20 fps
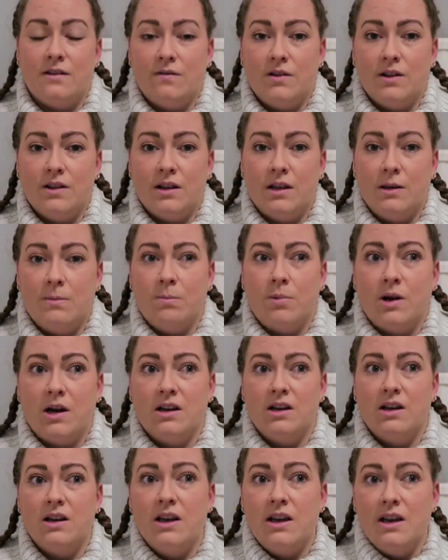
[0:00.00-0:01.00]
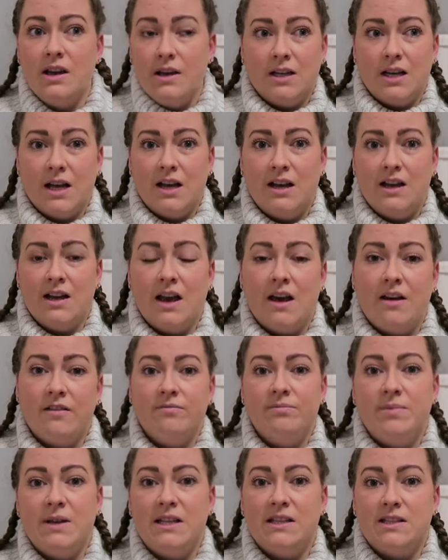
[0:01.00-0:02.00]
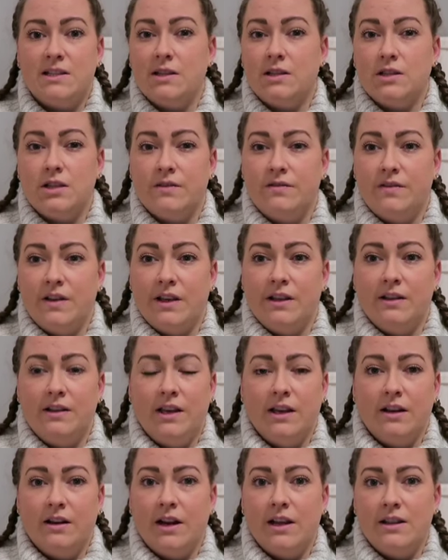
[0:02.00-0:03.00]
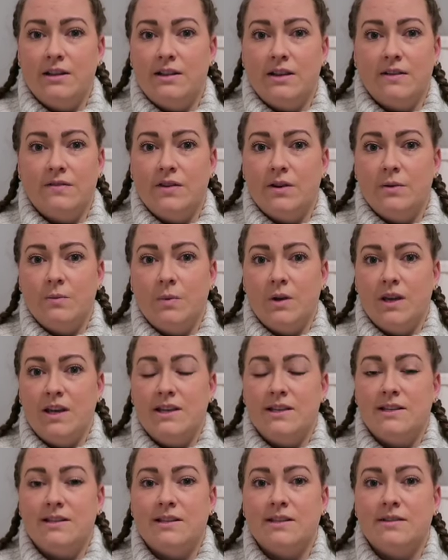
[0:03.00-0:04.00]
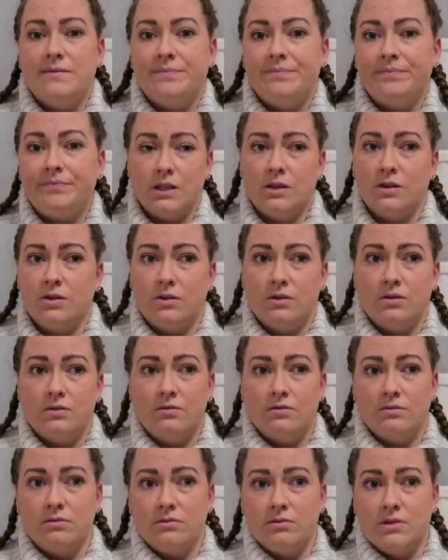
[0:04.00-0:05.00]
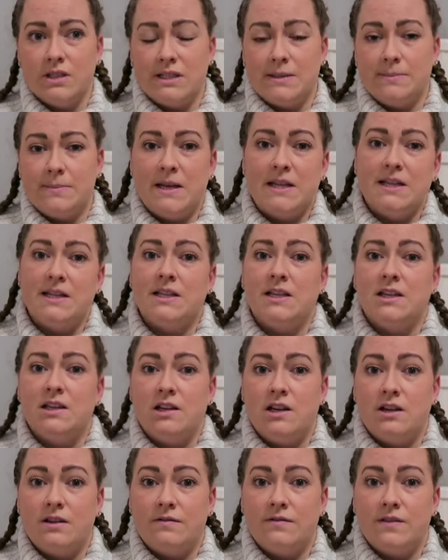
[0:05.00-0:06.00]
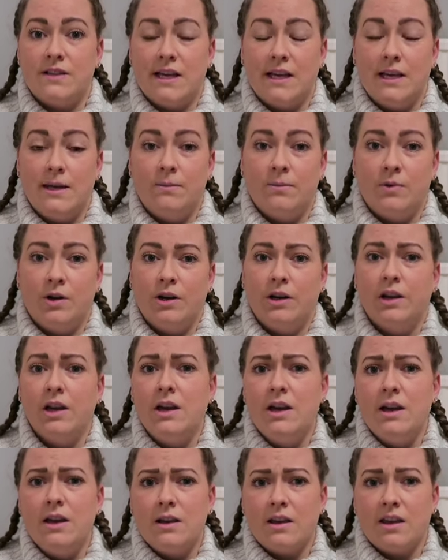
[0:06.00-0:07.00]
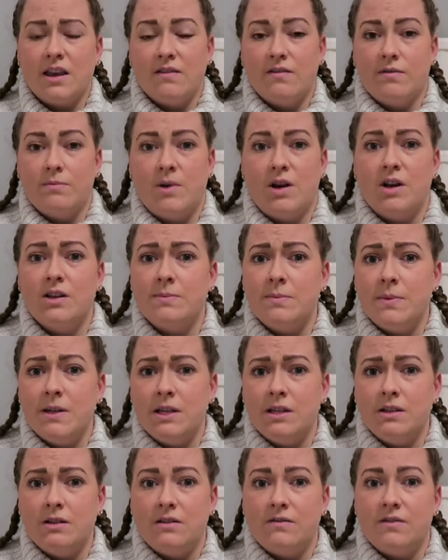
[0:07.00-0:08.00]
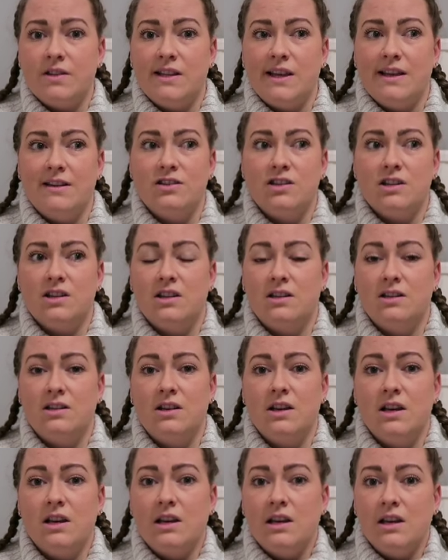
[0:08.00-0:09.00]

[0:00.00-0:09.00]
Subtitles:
differently, but I have been such a failure in different ways, not spending enough time or giving my husband enough attention.